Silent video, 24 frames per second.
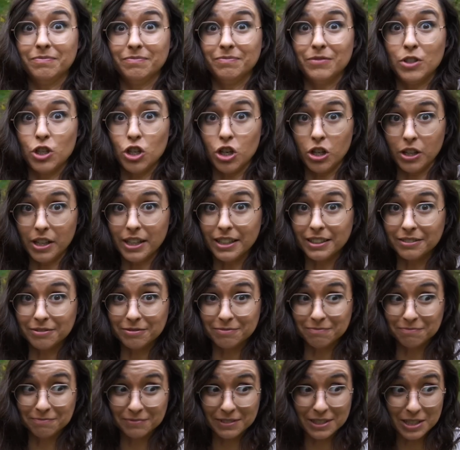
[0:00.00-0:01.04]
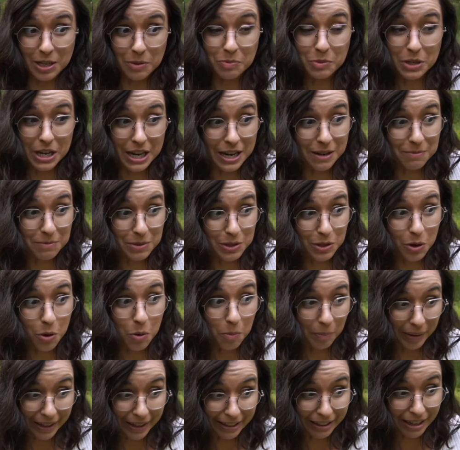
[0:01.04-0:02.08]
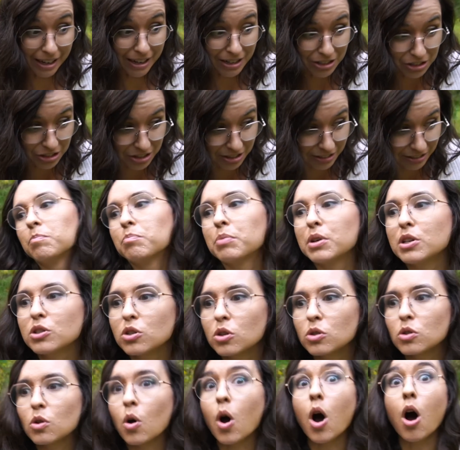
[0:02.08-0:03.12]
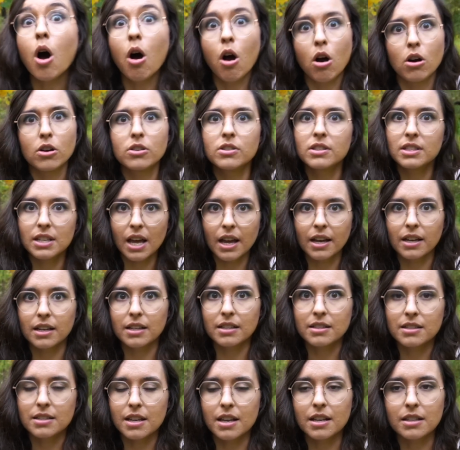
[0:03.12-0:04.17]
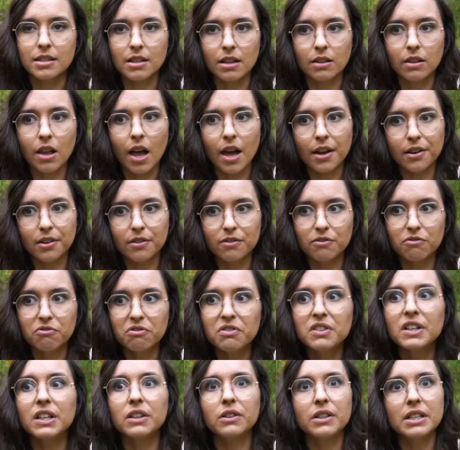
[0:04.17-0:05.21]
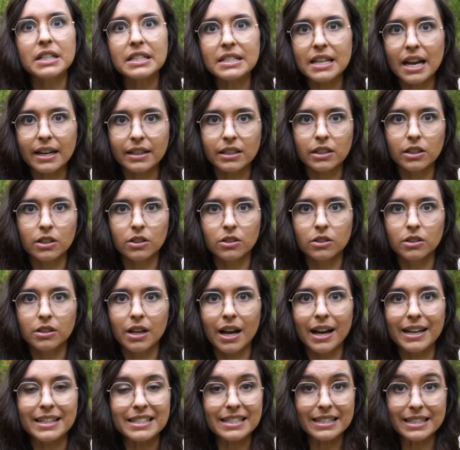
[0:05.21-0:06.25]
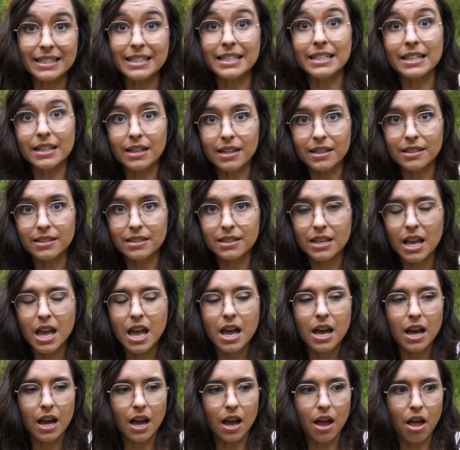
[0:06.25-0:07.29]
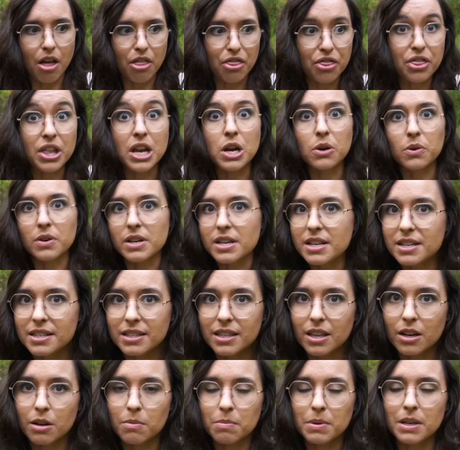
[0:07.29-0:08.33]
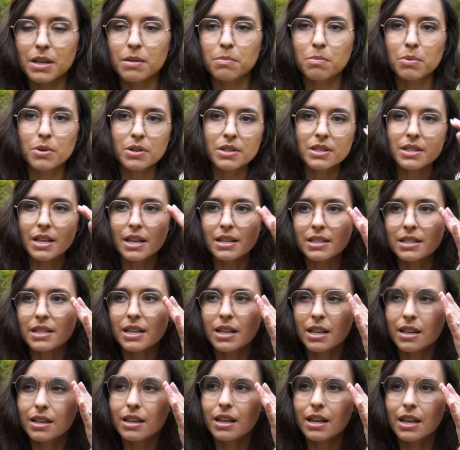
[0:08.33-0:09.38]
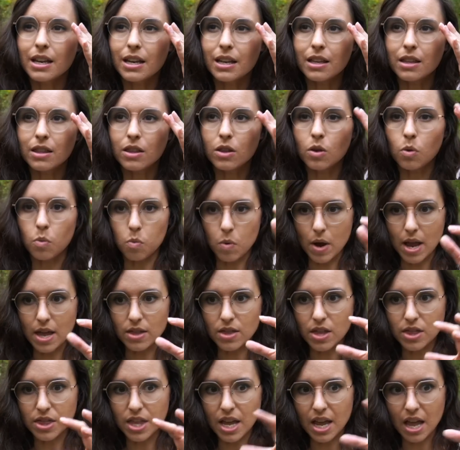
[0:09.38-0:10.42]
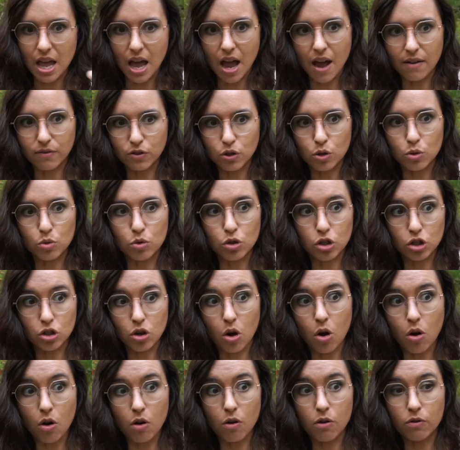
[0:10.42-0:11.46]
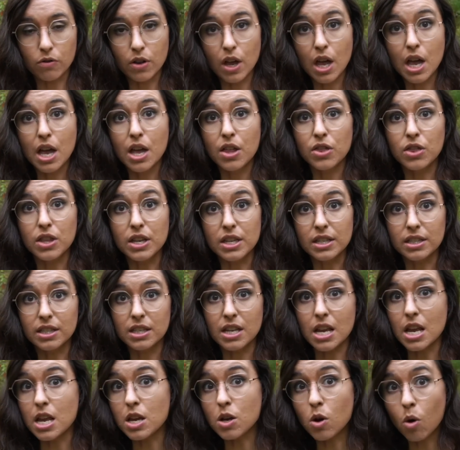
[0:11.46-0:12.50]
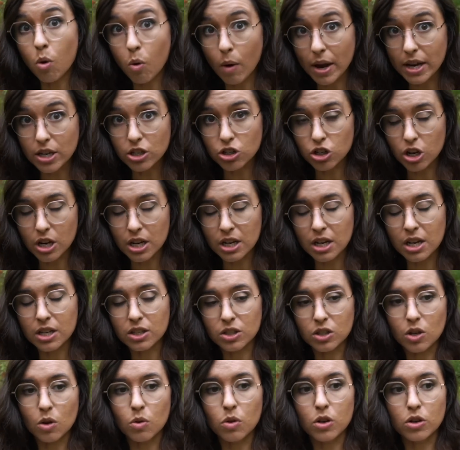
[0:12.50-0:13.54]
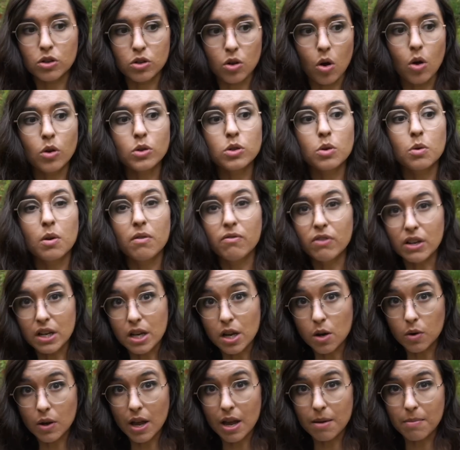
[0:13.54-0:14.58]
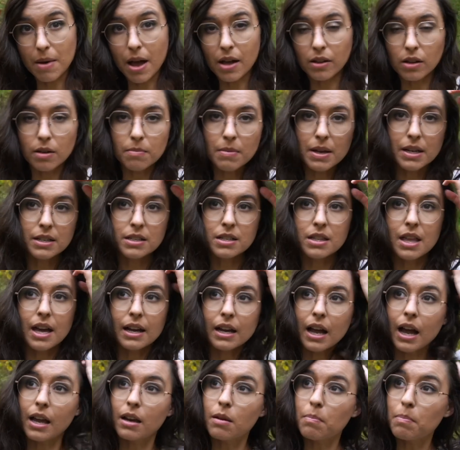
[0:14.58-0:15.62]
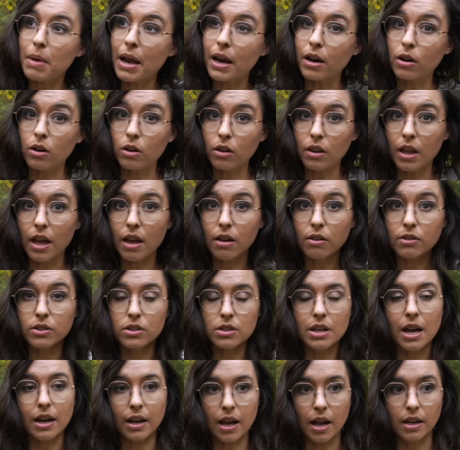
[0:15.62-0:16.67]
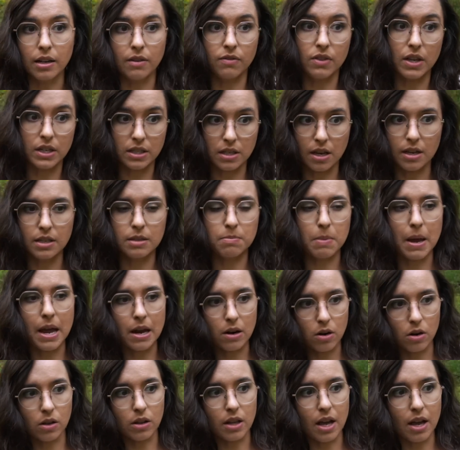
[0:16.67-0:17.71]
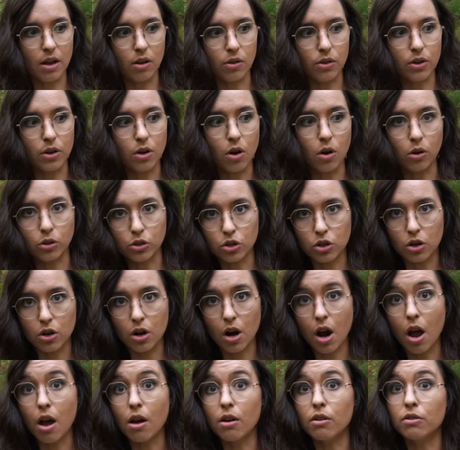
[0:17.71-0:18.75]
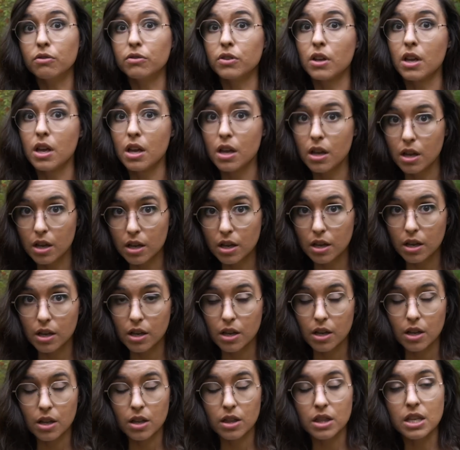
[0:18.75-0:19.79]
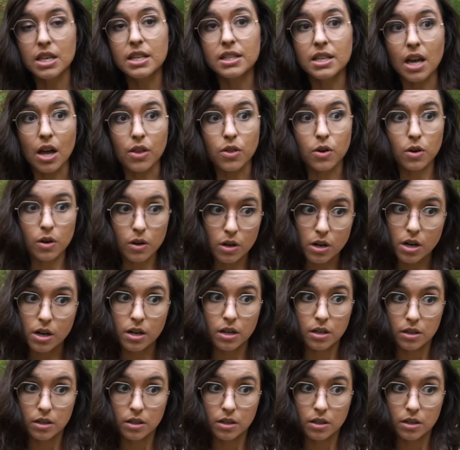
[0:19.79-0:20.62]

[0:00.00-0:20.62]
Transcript: chilling sometimes, oh my gosh. But it's also hard science. It's a lot of very technical ideas, theories that are being presented in the way that they have to solve this equation. So there's also a video game element that kind of parallels, not kind of, that does parallel the culture of these other